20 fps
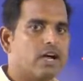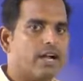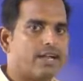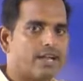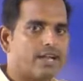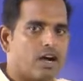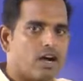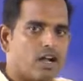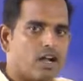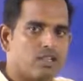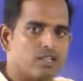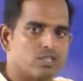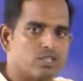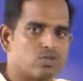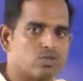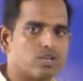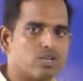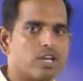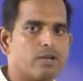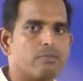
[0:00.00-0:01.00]
and all the
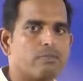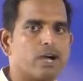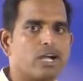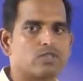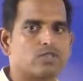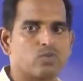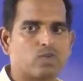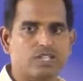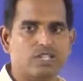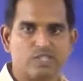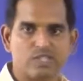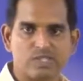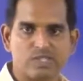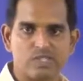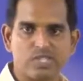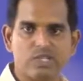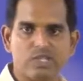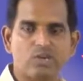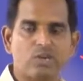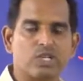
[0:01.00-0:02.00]
student marks whatever
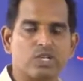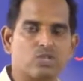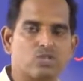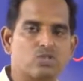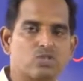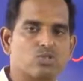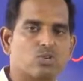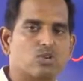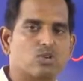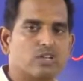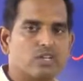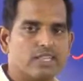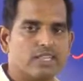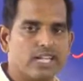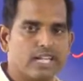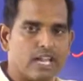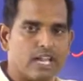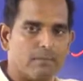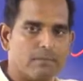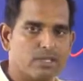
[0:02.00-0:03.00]
you are going to store,
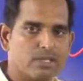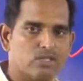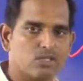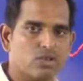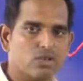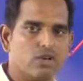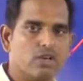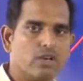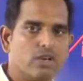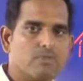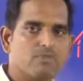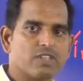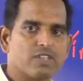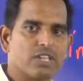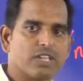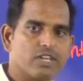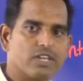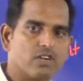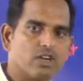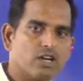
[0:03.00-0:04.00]
they can be stored
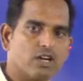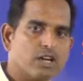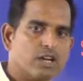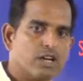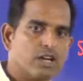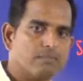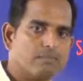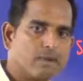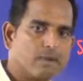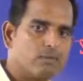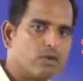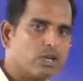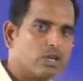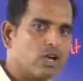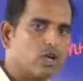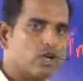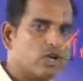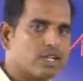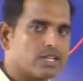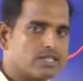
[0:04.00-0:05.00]
in your
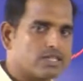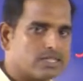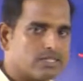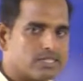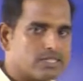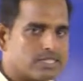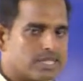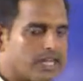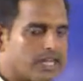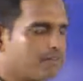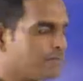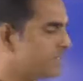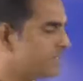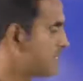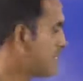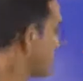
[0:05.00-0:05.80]
memory locations side by